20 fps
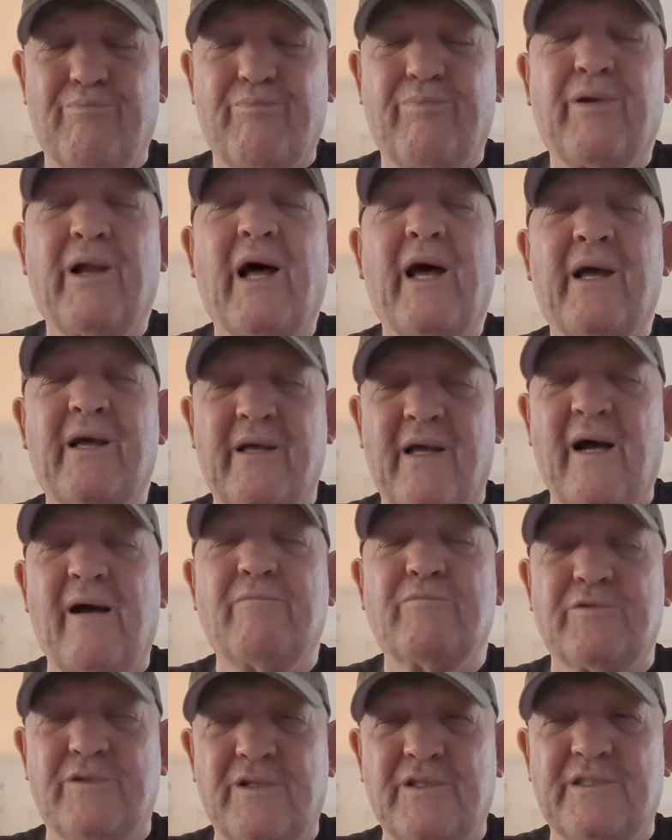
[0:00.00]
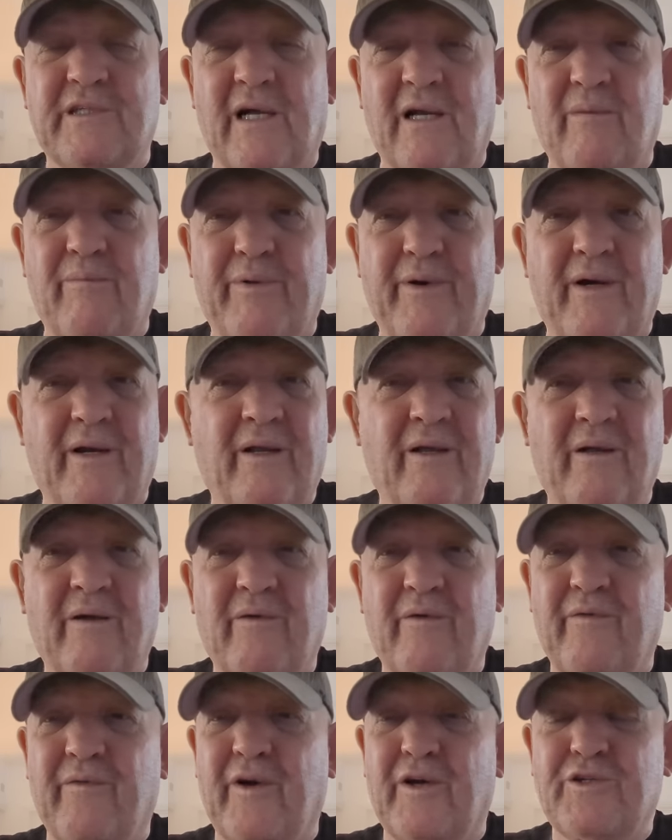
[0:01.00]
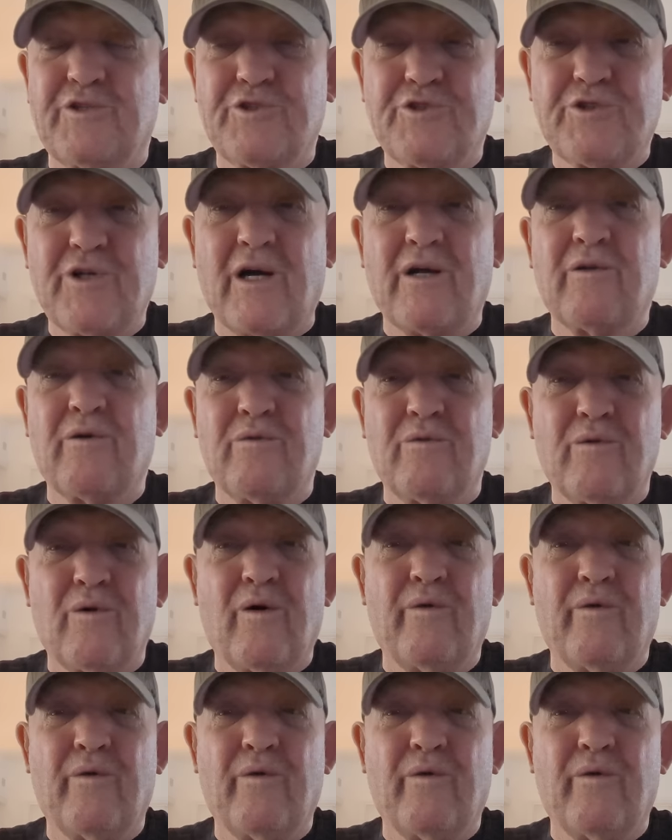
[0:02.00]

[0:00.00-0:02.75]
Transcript: playing games with this Alan Paddy without a shadow